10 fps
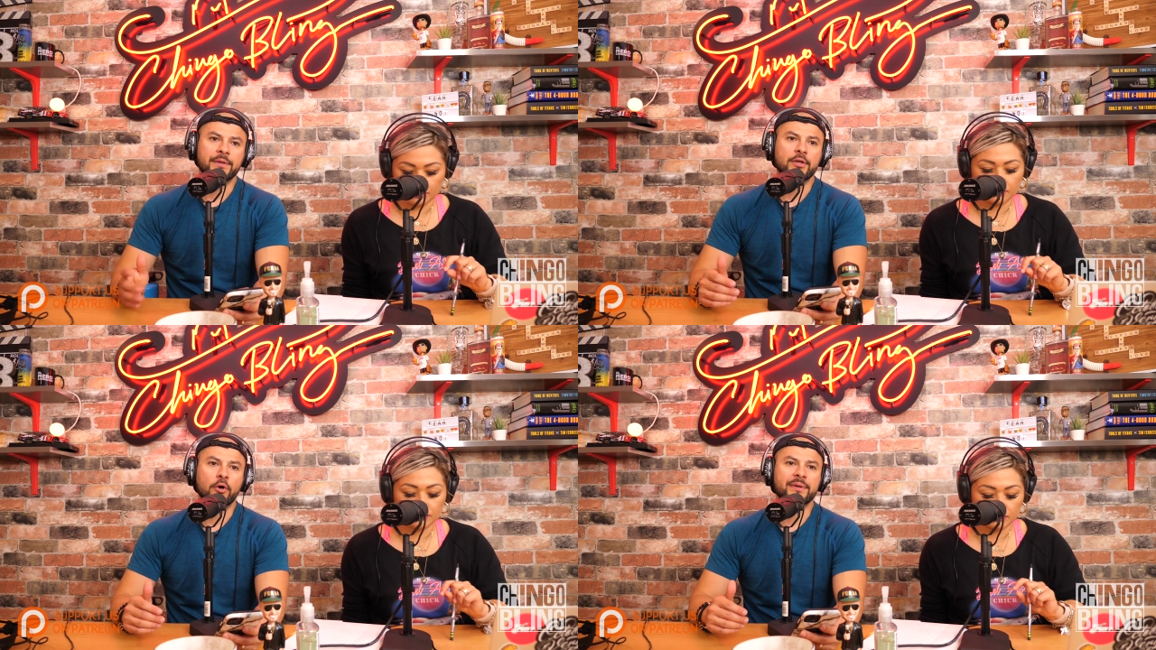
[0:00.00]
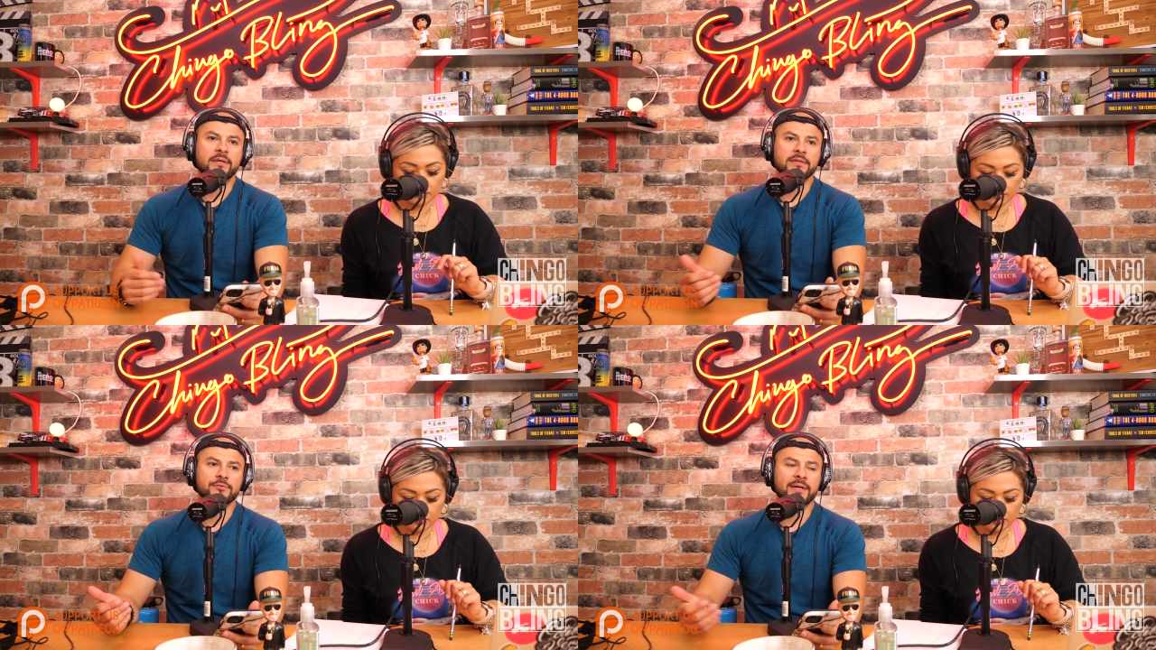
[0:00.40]
Speaker 1: You
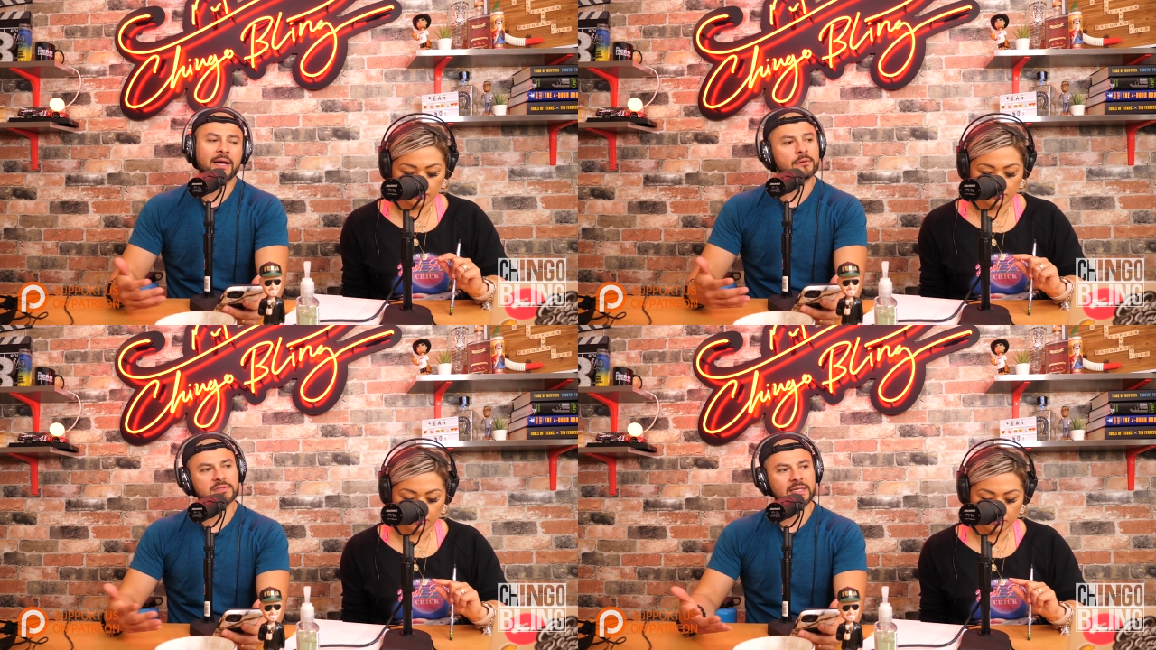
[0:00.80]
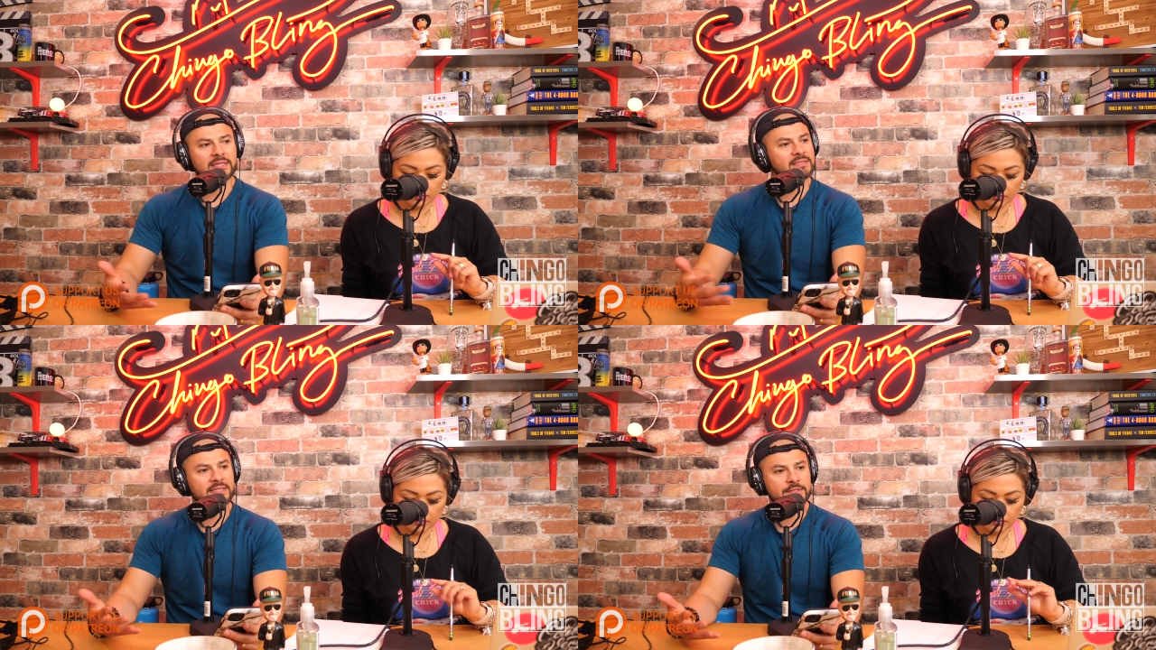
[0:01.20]
know, because right now
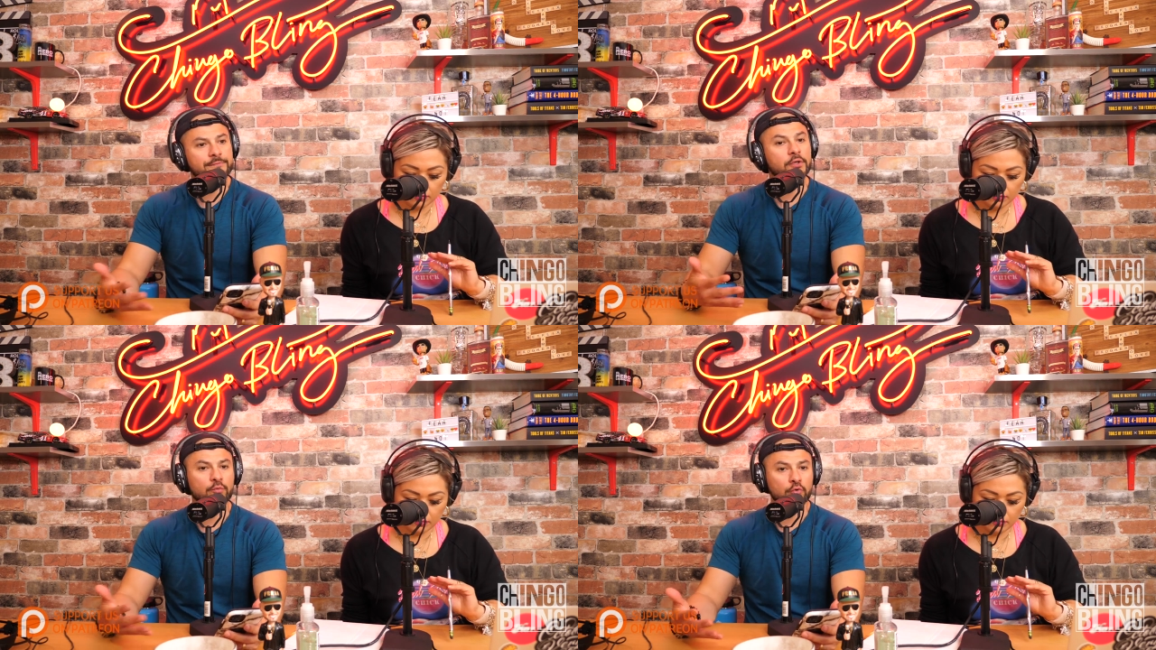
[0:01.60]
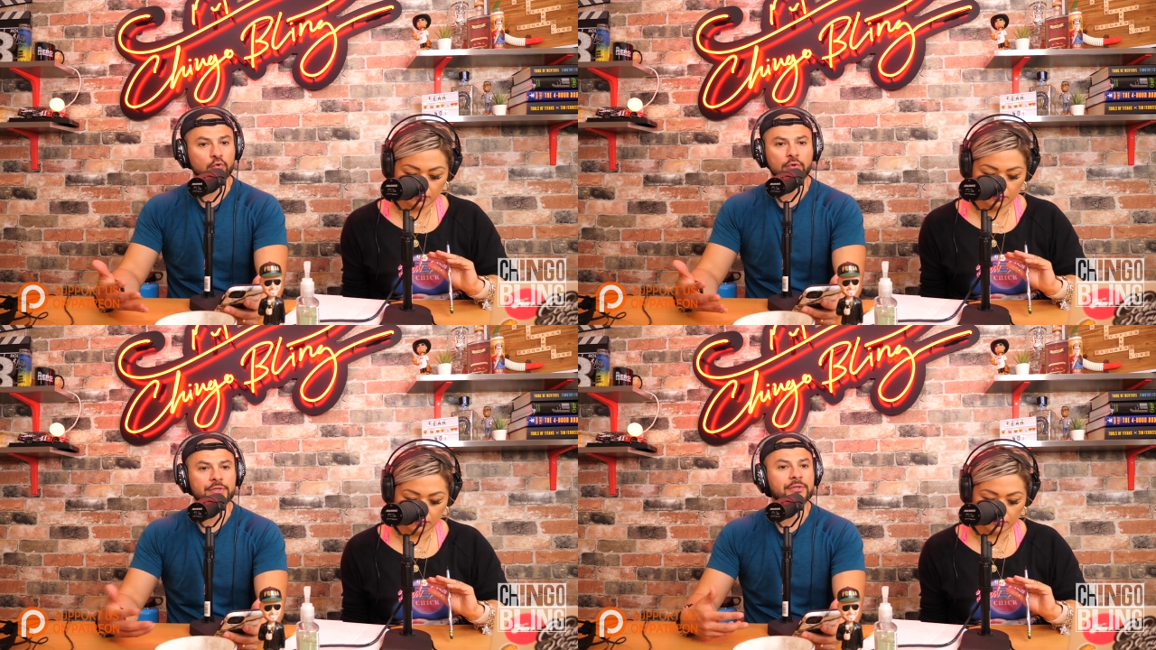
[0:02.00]
it's like a six foot
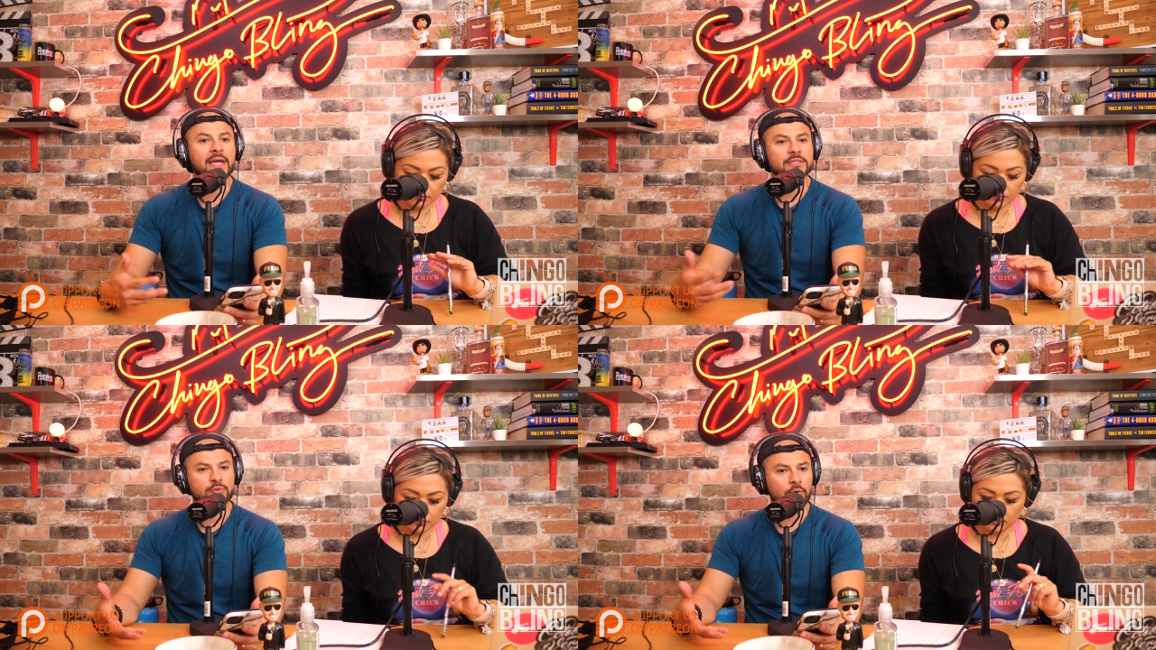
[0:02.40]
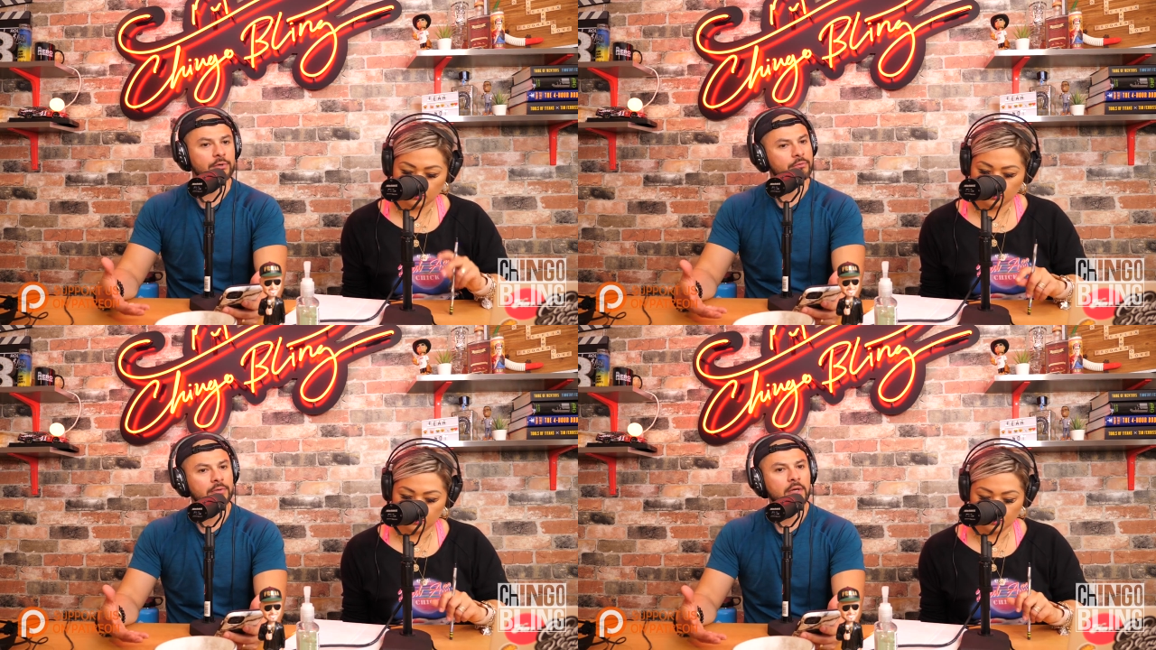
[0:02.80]
rule you can't
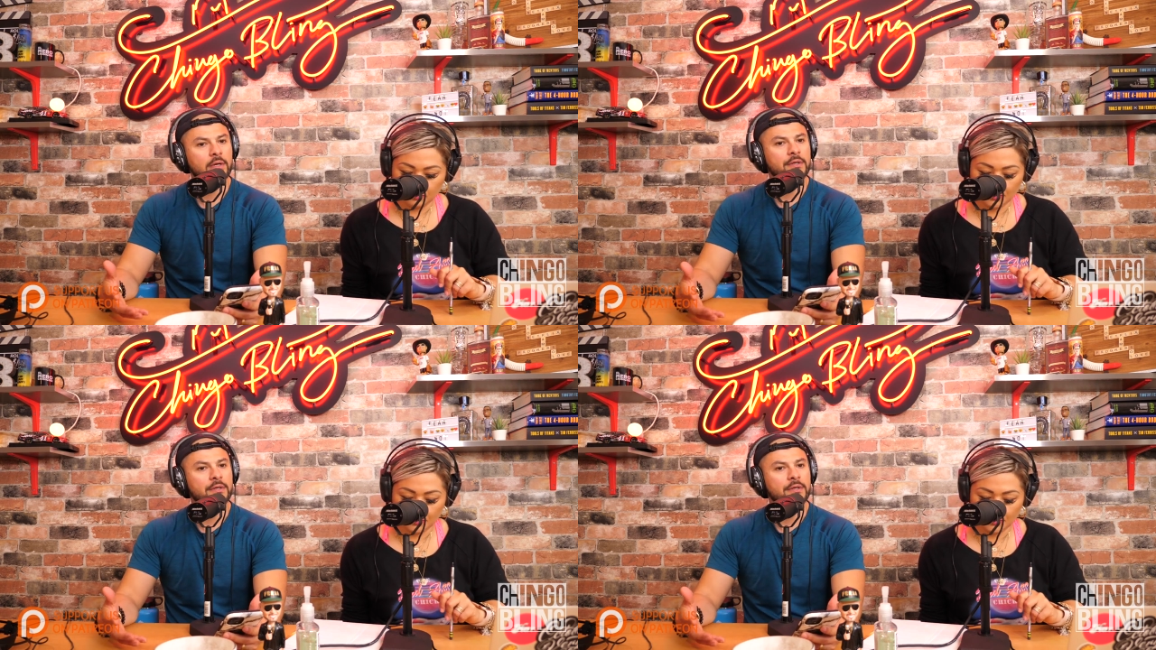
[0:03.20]
twerk.